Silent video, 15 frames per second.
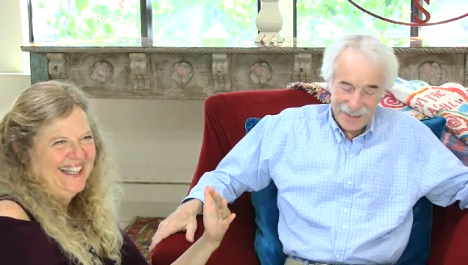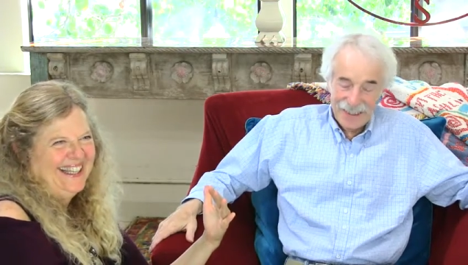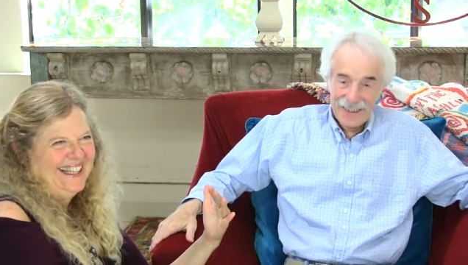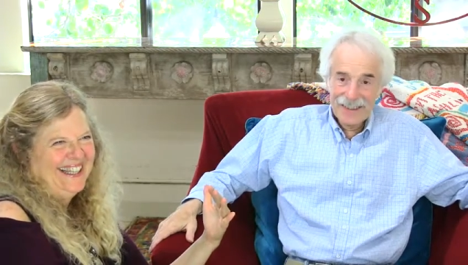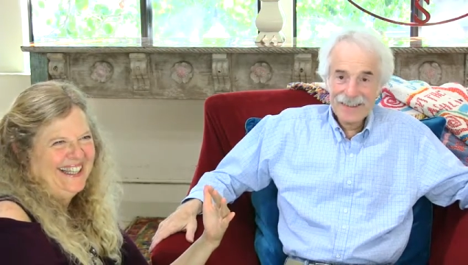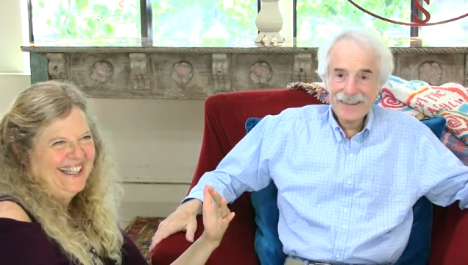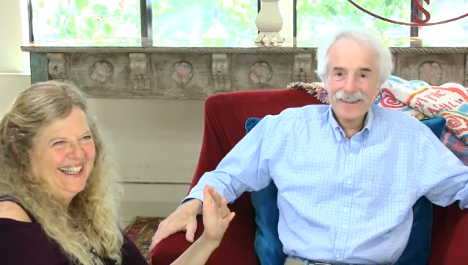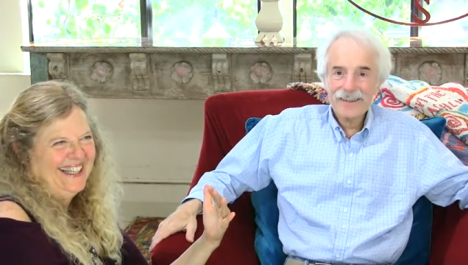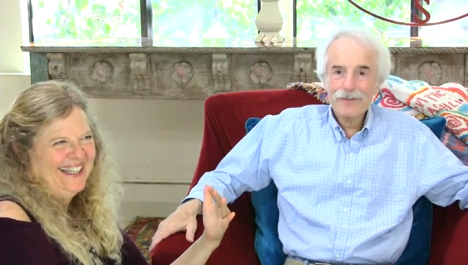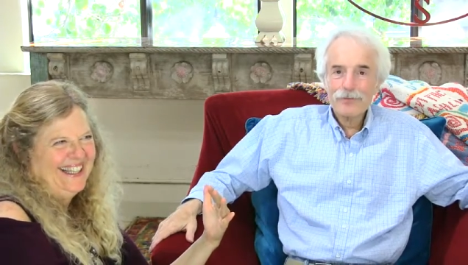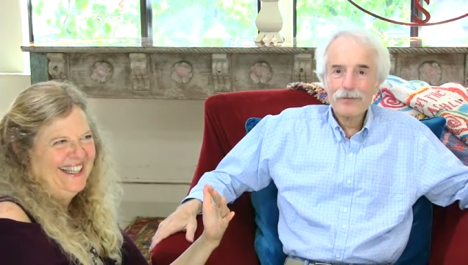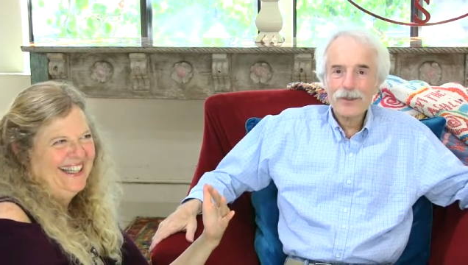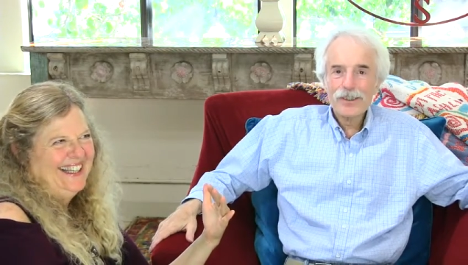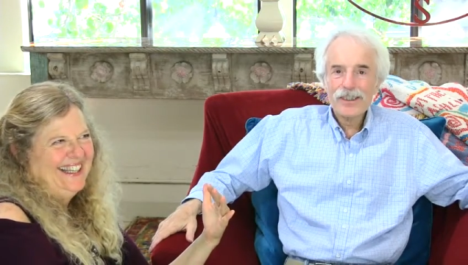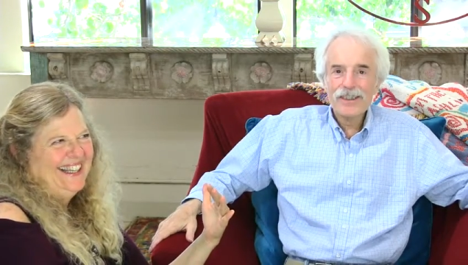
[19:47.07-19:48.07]
Speaker 1: And the
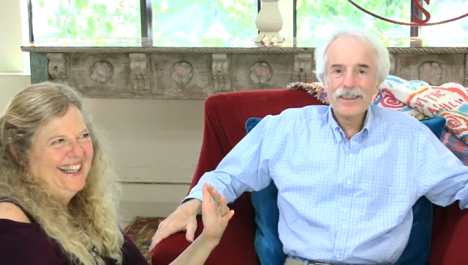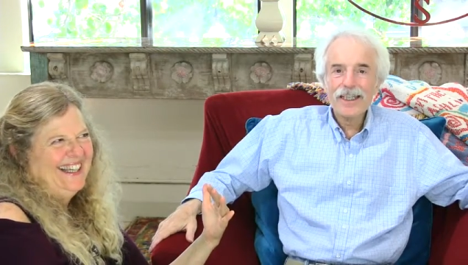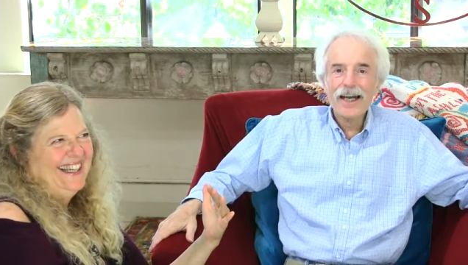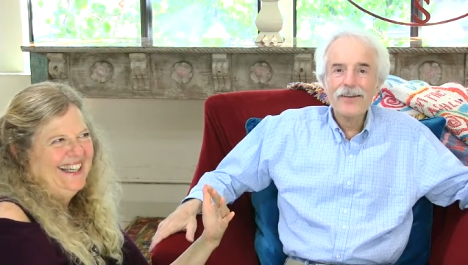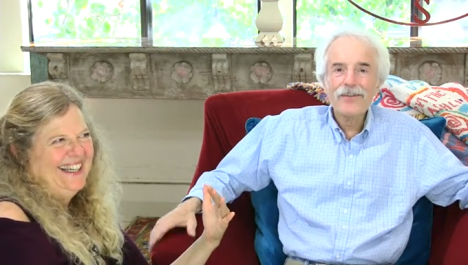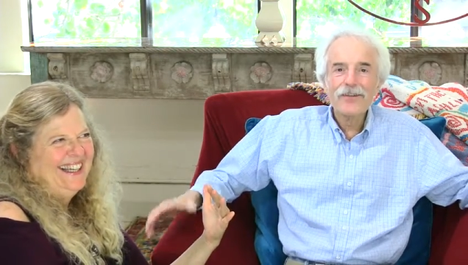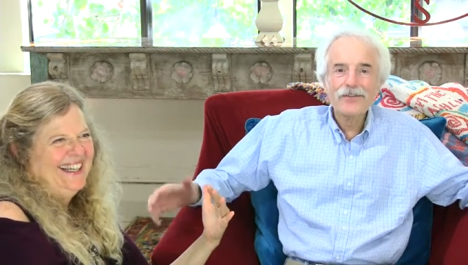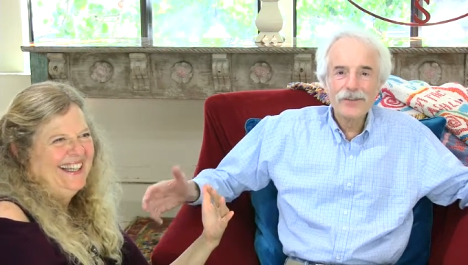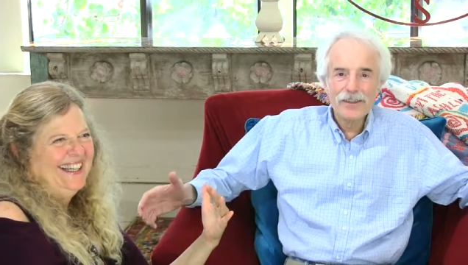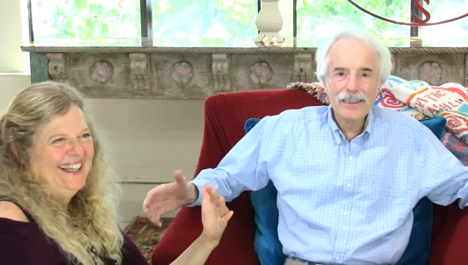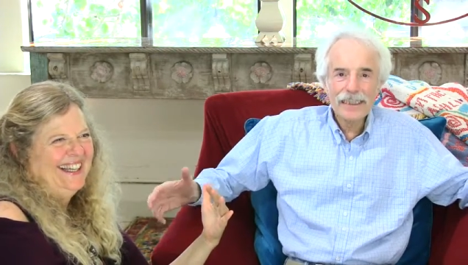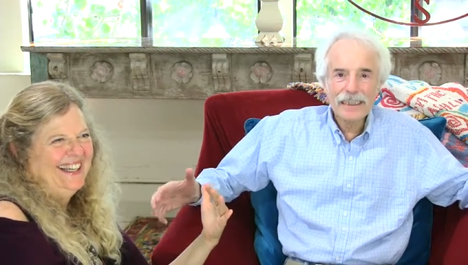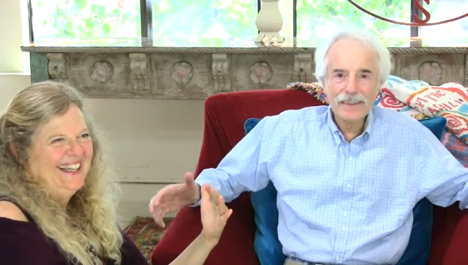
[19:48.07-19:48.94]
person driving feels